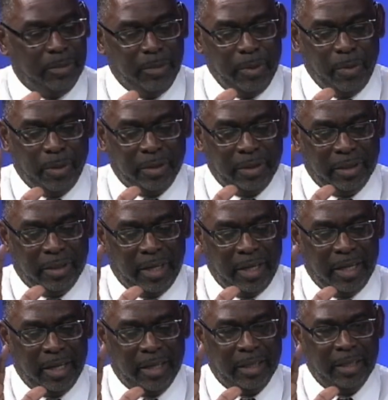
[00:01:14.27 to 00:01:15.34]
we want
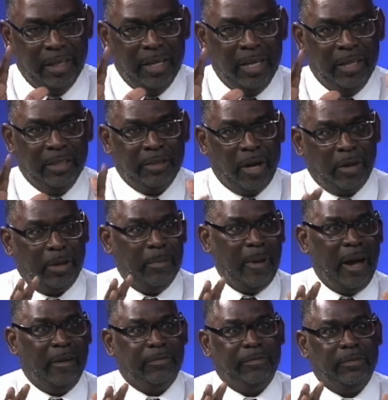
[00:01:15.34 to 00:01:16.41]
to talk
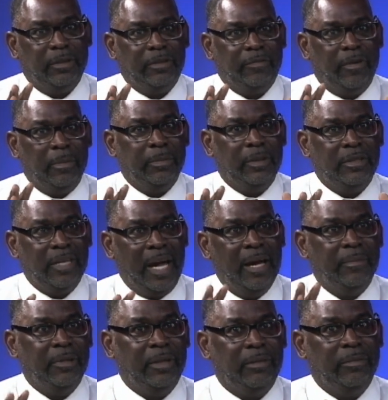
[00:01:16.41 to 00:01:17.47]
about from the
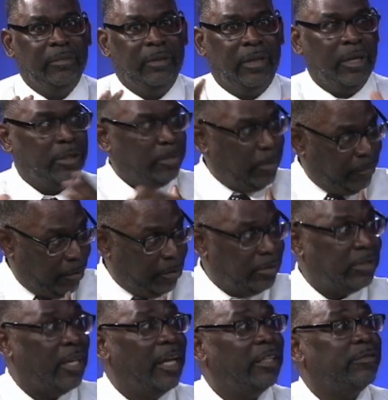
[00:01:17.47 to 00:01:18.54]
time the customer
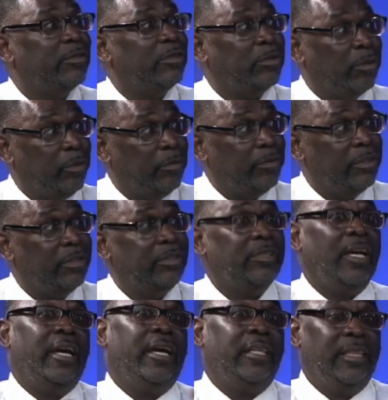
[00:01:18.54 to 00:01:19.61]
first signs for service,
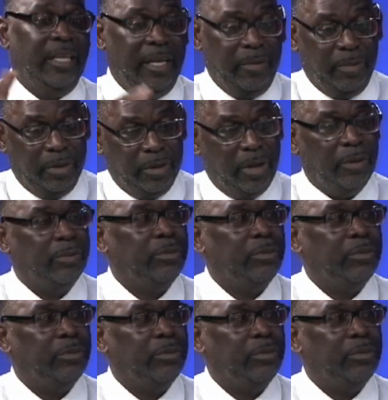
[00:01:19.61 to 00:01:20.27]
and then we'll go